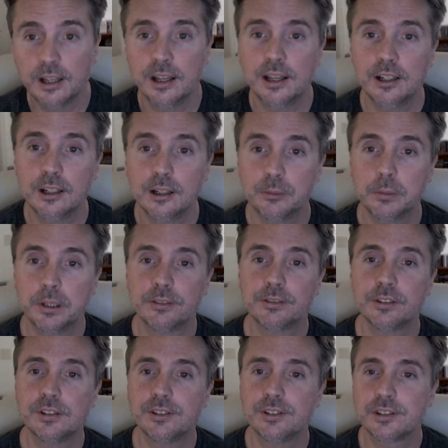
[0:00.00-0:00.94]
Hello my
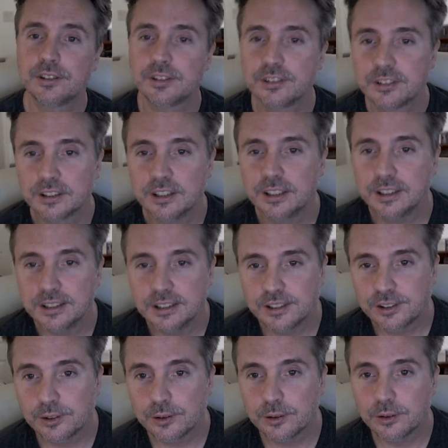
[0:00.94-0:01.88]
friends,
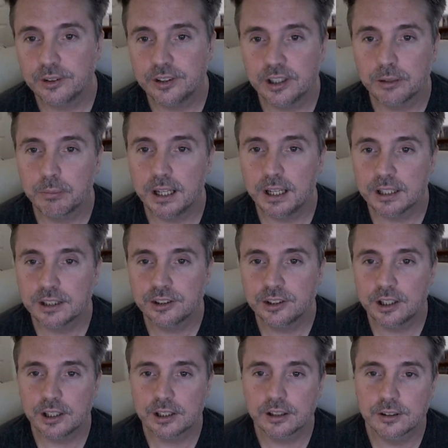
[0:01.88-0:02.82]
it's old Dick
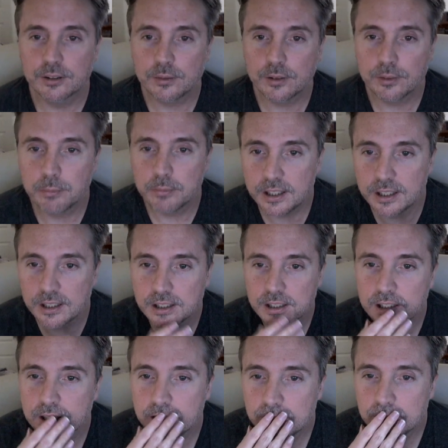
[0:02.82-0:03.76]
Blackshack with my
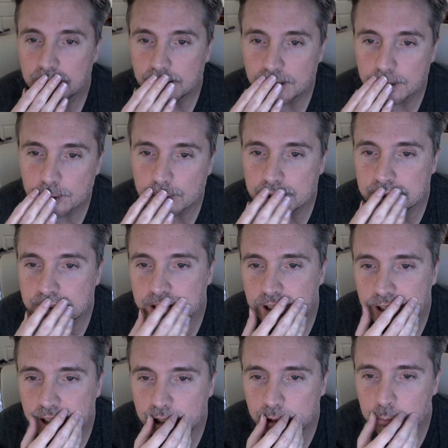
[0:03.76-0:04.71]

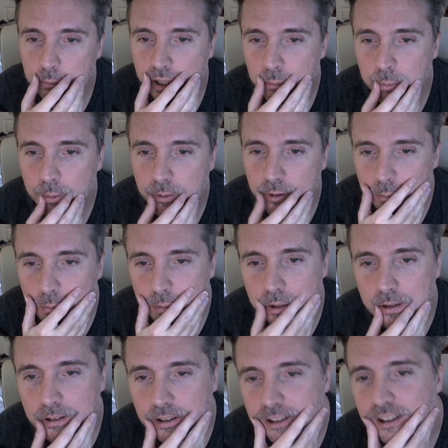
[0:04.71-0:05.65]
increasingly peppery
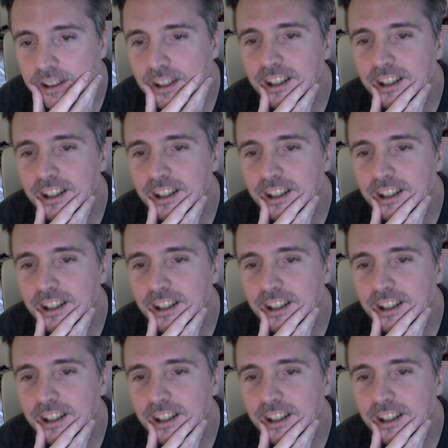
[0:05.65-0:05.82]
beard.